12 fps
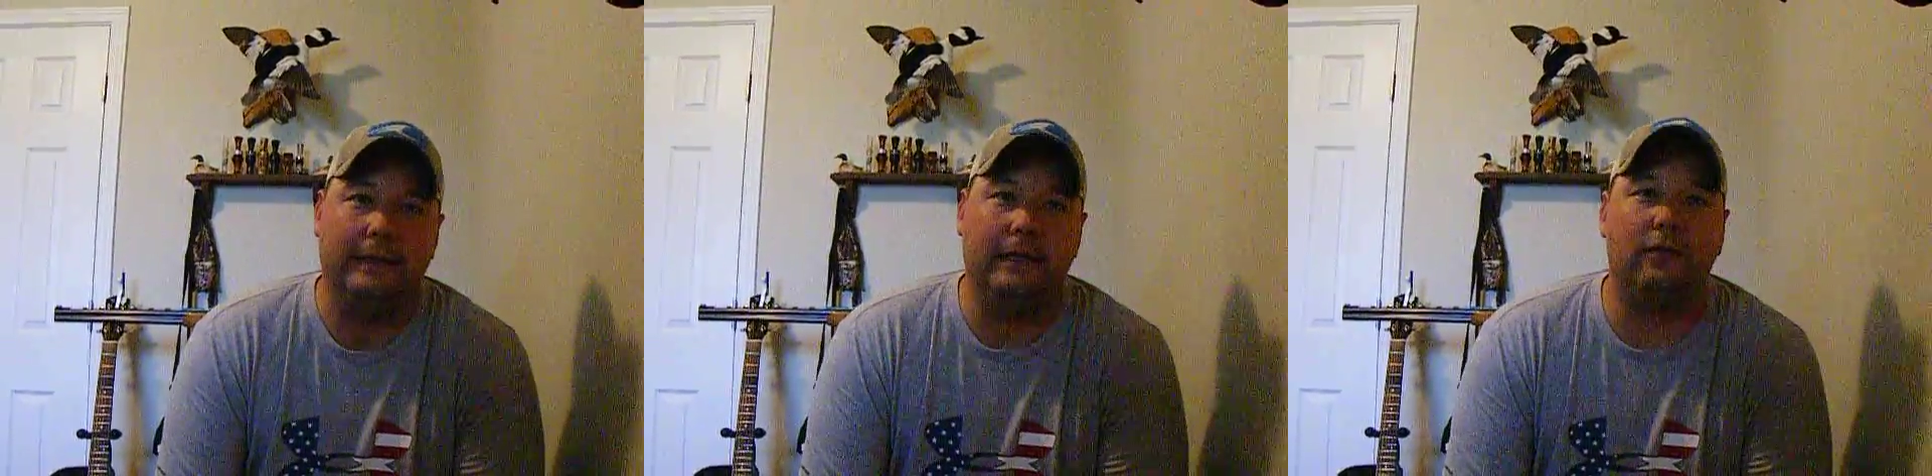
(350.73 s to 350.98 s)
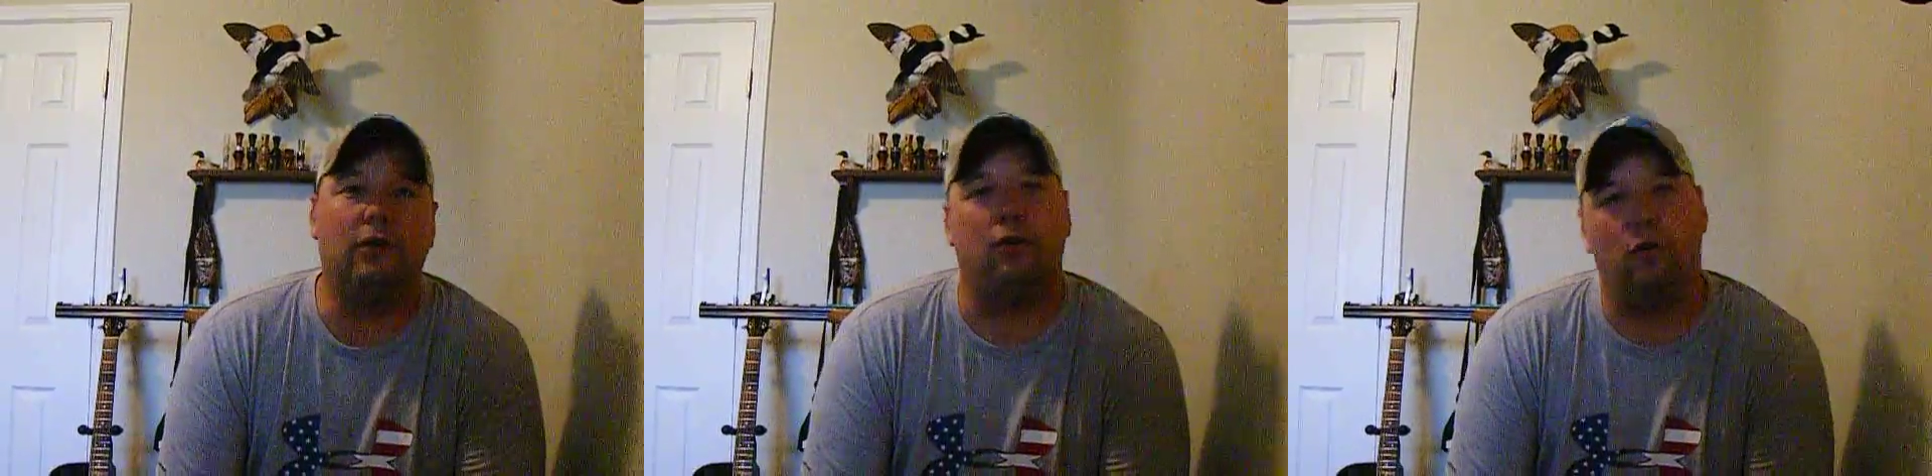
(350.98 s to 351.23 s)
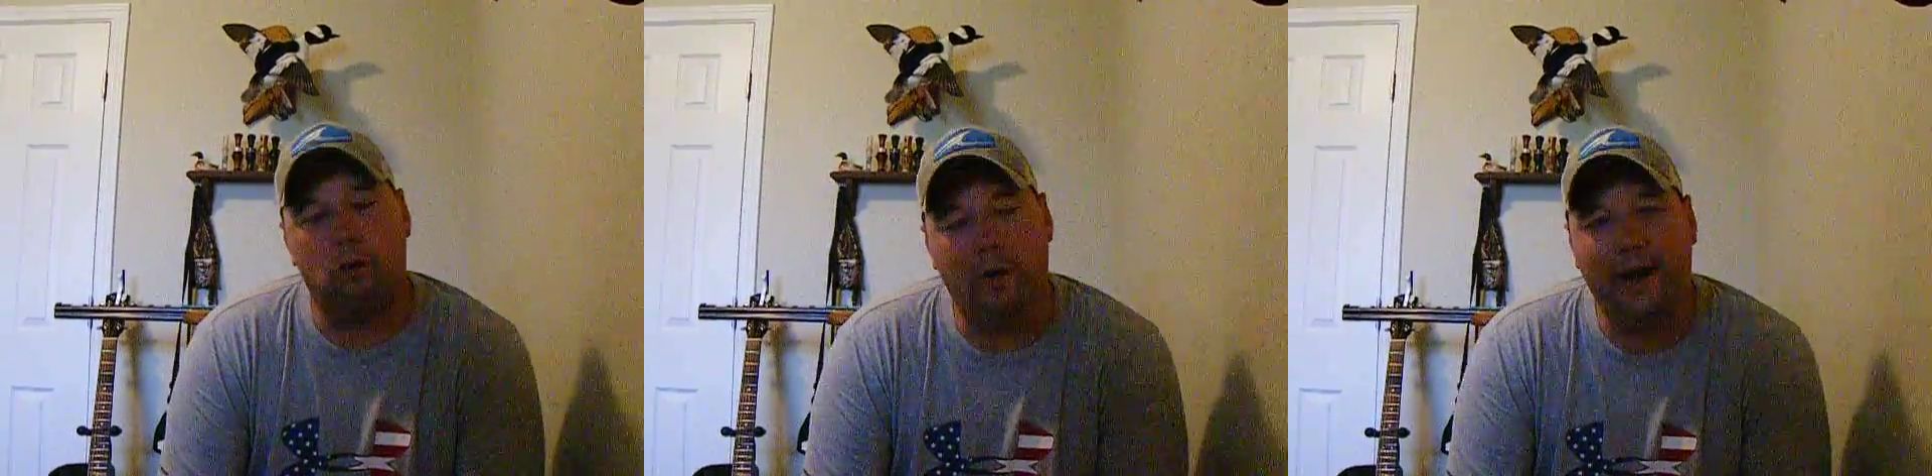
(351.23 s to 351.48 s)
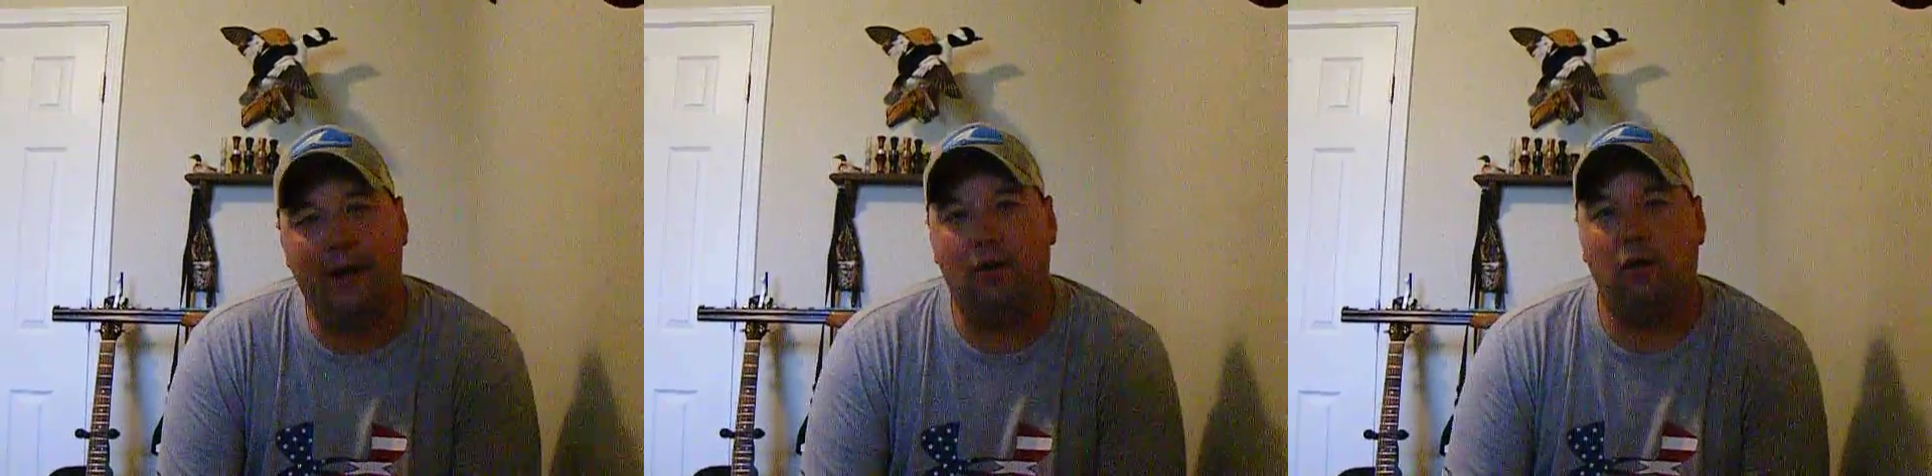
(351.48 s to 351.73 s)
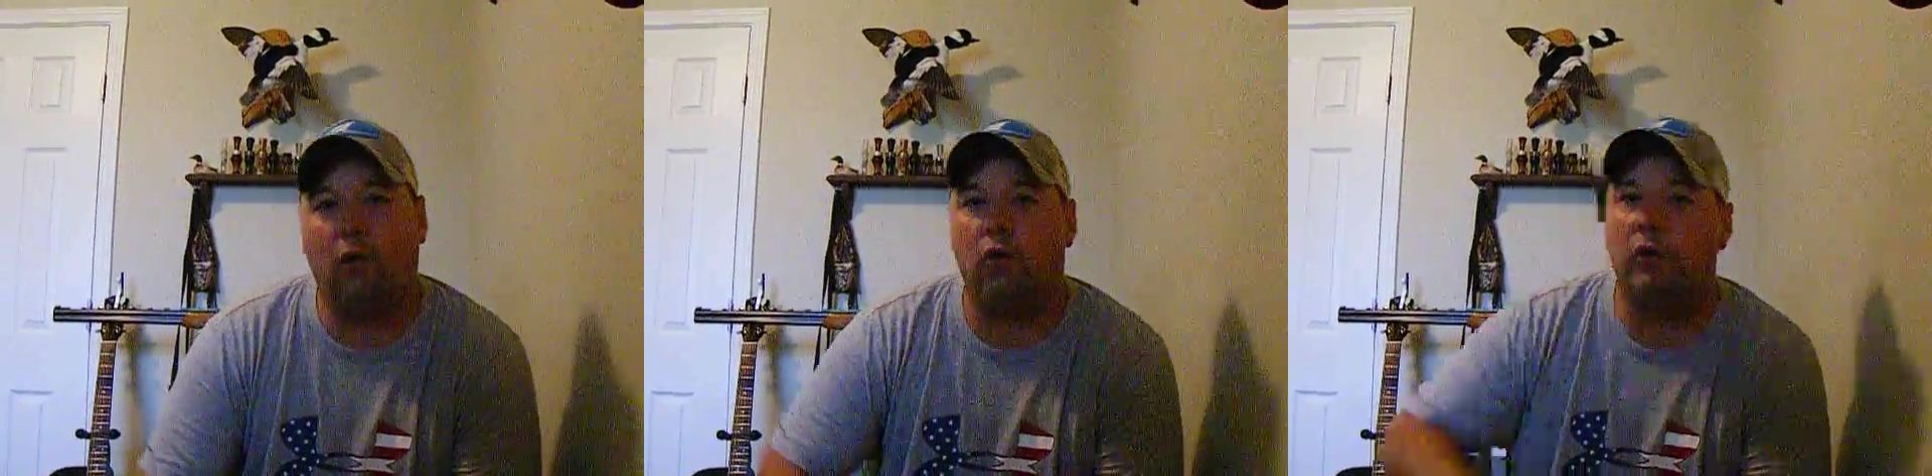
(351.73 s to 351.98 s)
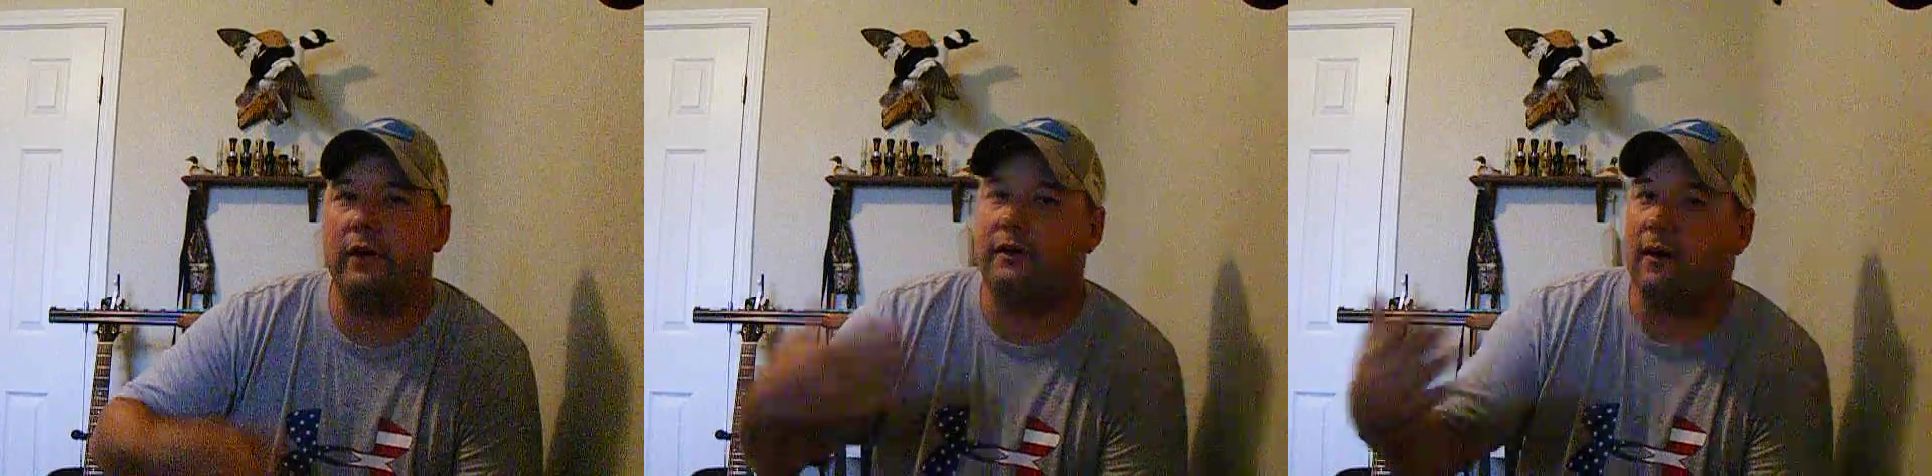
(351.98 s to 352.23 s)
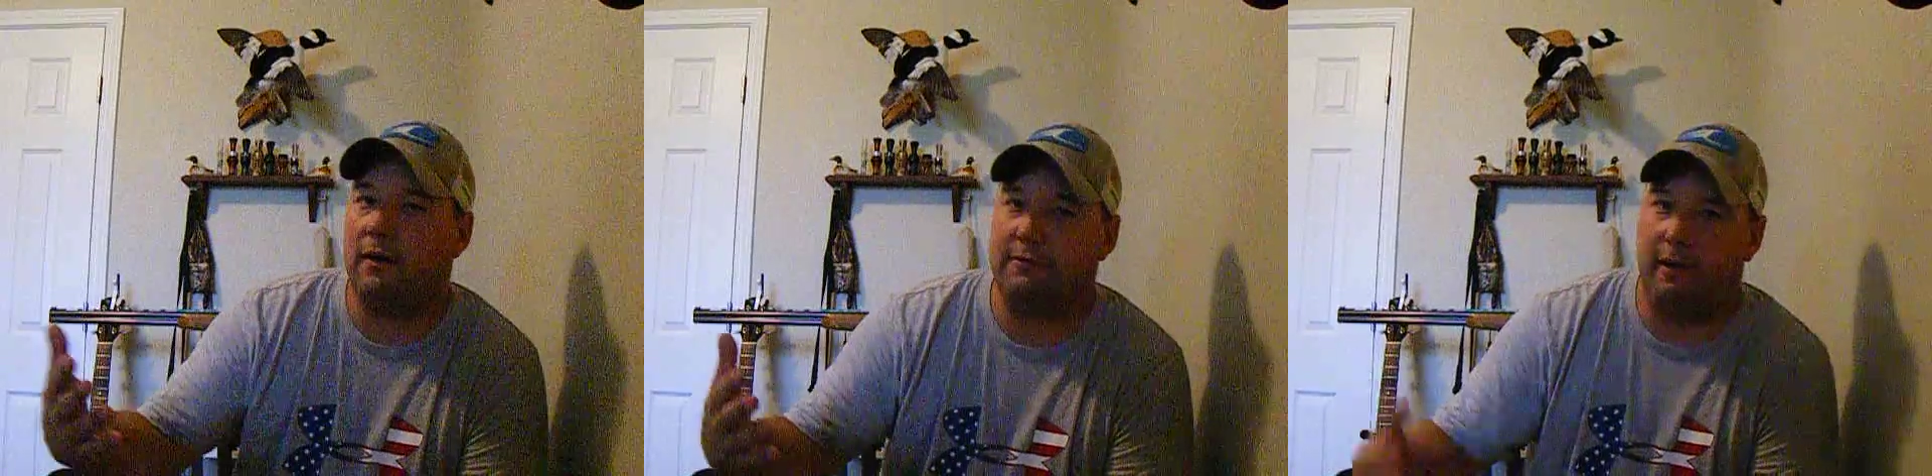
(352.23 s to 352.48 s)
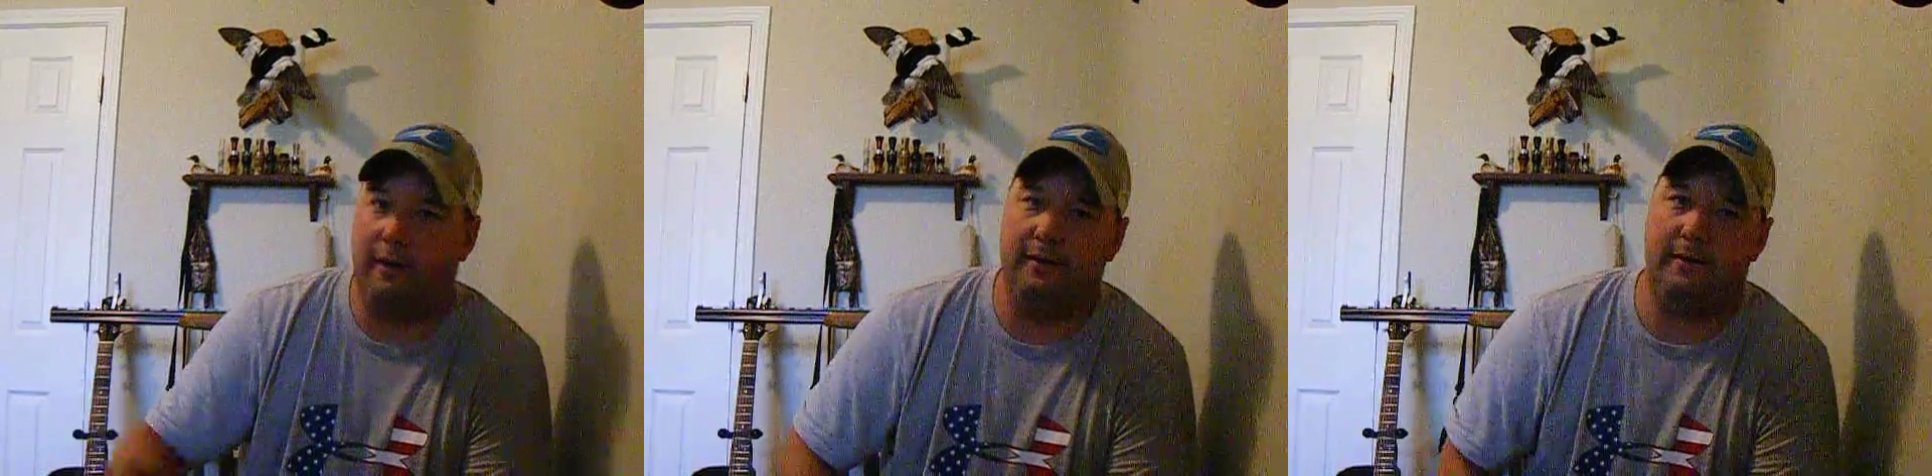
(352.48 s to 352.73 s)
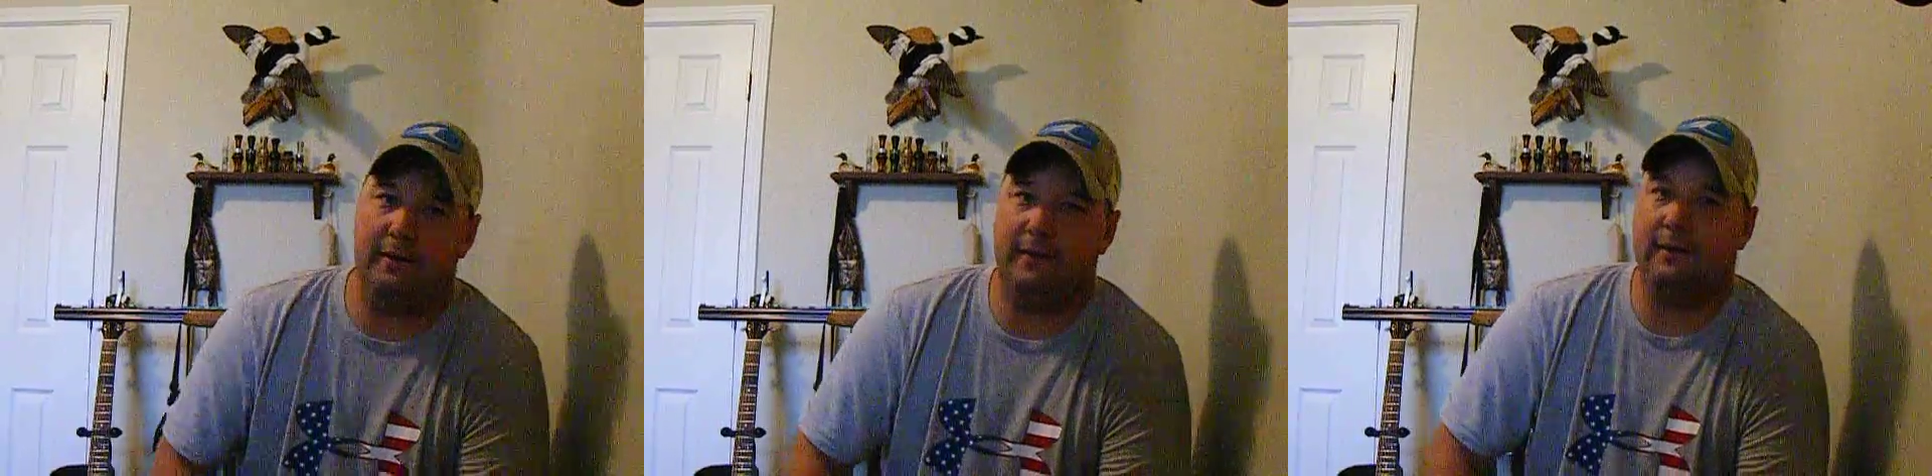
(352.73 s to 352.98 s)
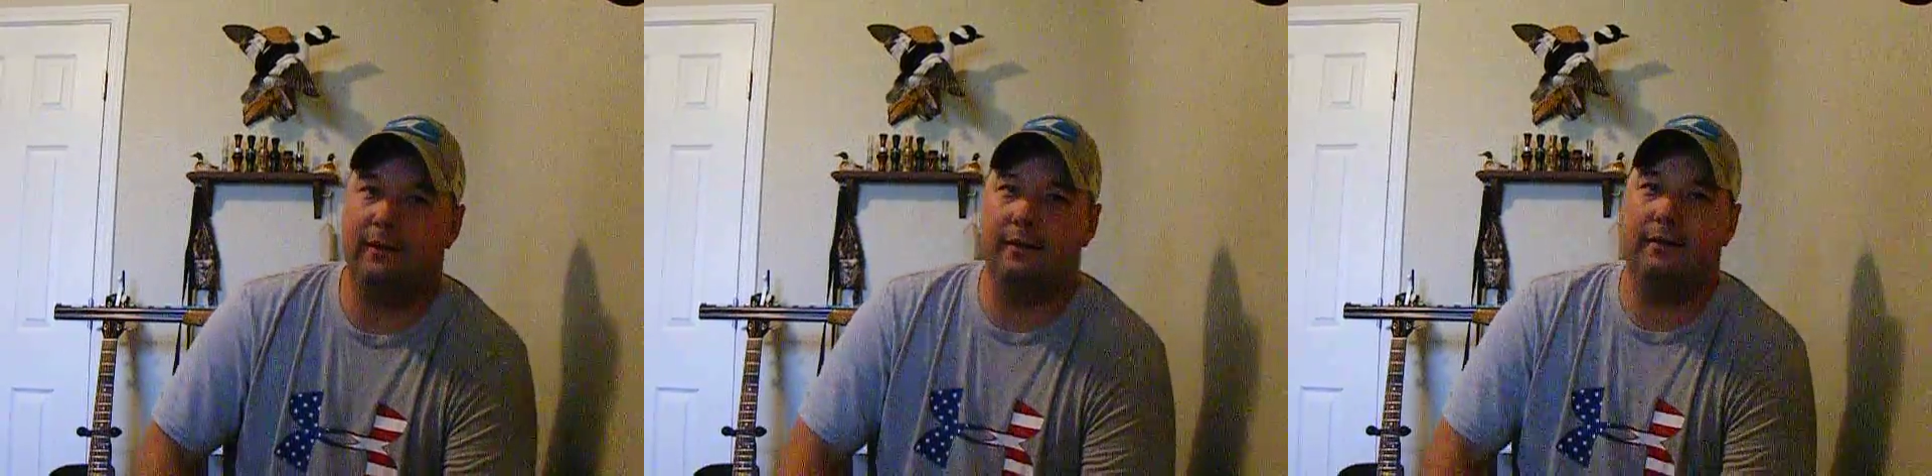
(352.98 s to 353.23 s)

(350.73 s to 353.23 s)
either quail or dove hunting.